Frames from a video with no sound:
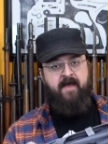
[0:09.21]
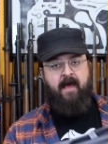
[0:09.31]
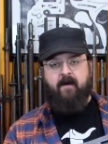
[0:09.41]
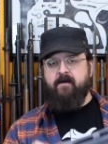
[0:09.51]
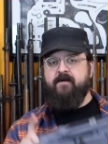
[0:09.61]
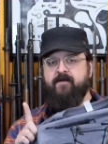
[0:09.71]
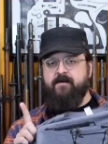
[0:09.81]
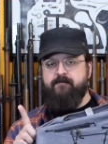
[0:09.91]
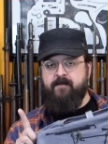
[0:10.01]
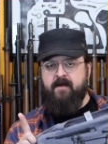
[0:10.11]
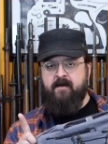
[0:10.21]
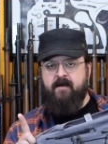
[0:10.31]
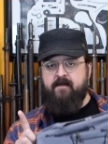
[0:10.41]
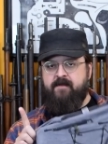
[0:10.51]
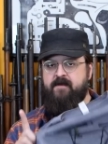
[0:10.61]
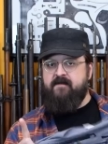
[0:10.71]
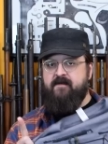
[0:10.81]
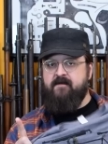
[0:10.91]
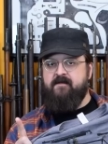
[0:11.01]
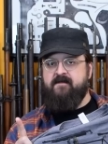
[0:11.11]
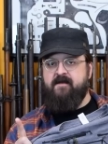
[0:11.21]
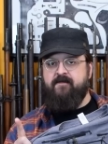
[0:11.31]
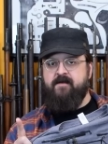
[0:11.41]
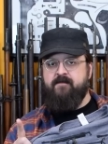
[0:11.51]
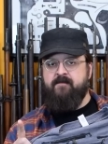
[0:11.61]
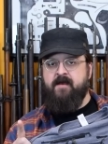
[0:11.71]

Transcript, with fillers: However, this year is different